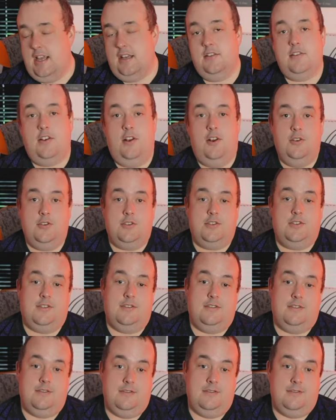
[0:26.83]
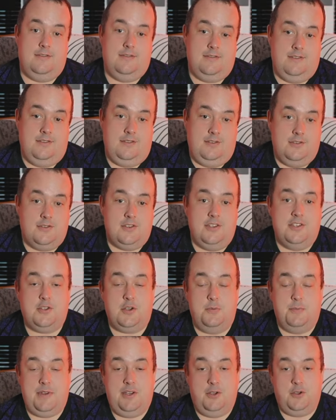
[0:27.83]
looks like it's going to
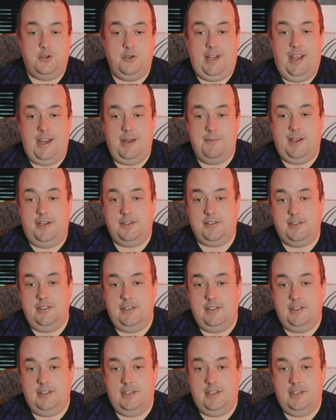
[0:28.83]
be a good game, actually.